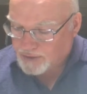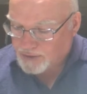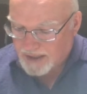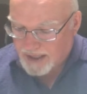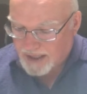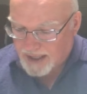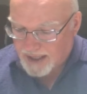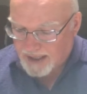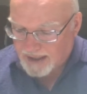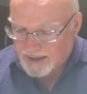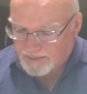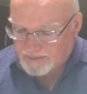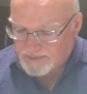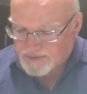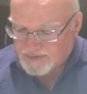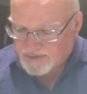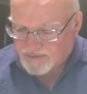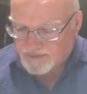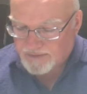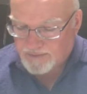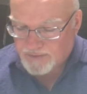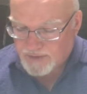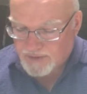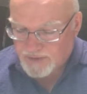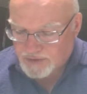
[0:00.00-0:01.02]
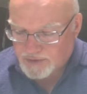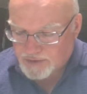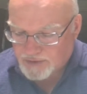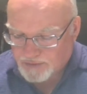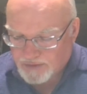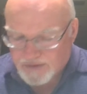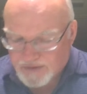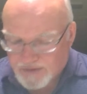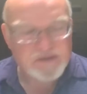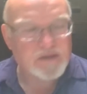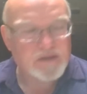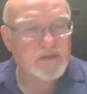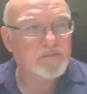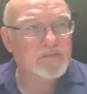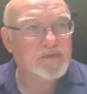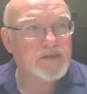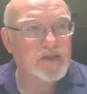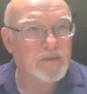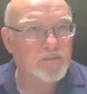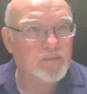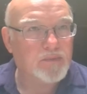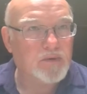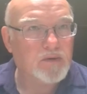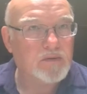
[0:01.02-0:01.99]
So they say that
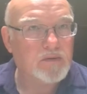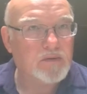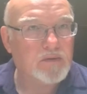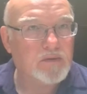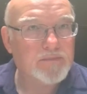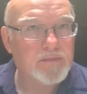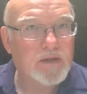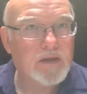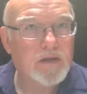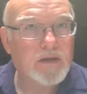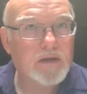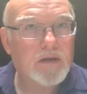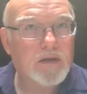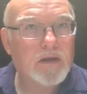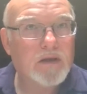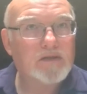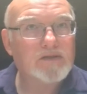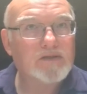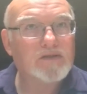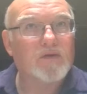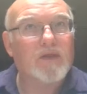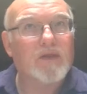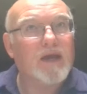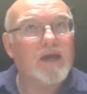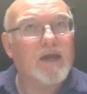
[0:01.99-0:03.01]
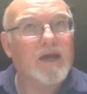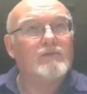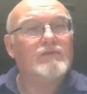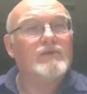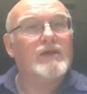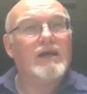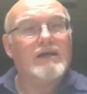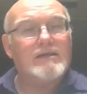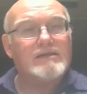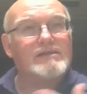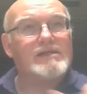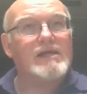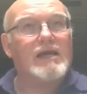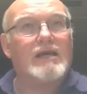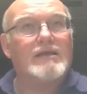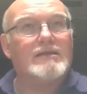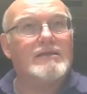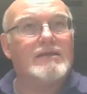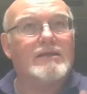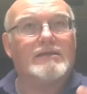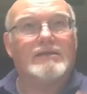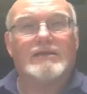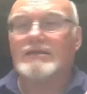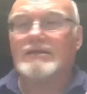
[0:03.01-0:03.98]
this horse, the
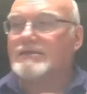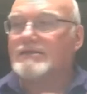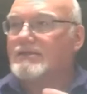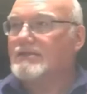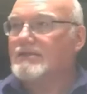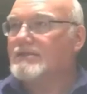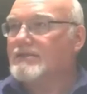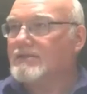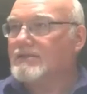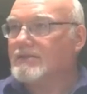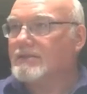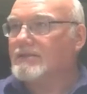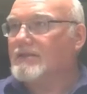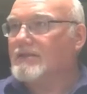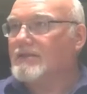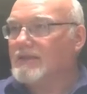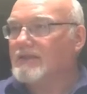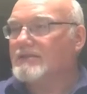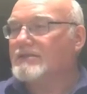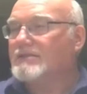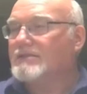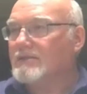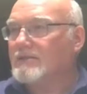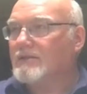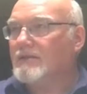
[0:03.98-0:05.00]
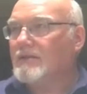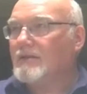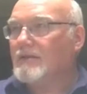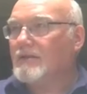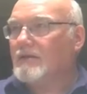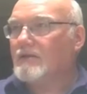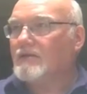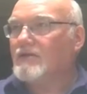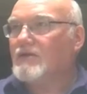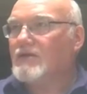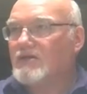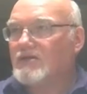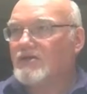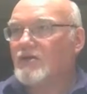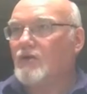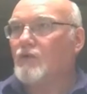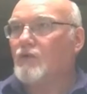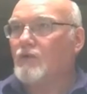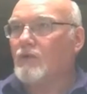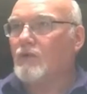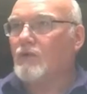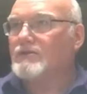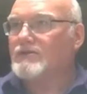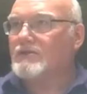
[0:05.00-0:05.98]
horse of that's famine,
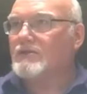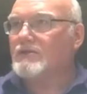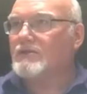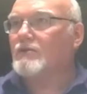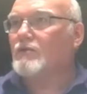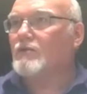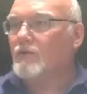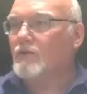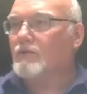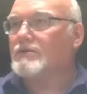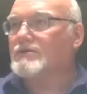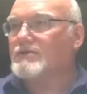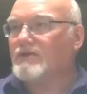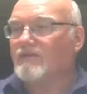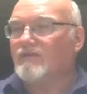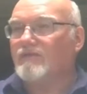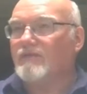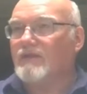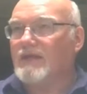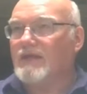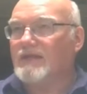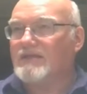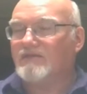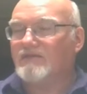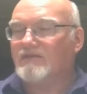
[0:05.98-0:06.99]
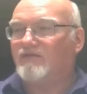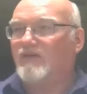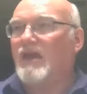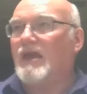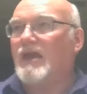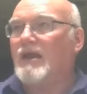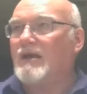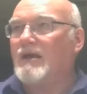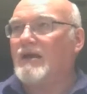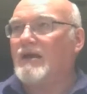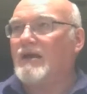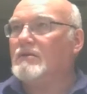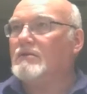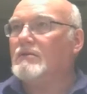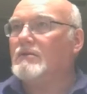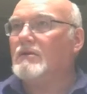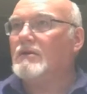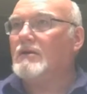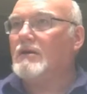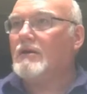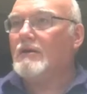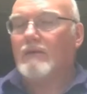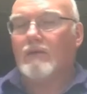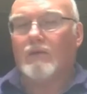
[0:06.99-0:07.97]
was a famine that already
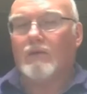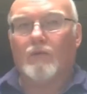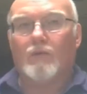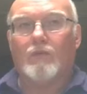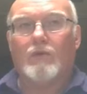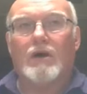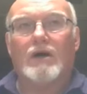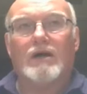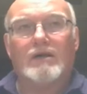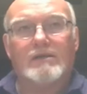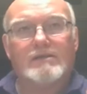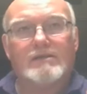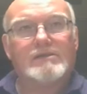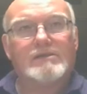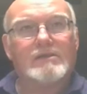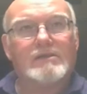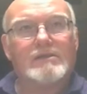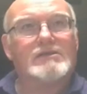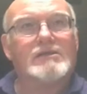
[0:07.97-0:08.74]
happened, right?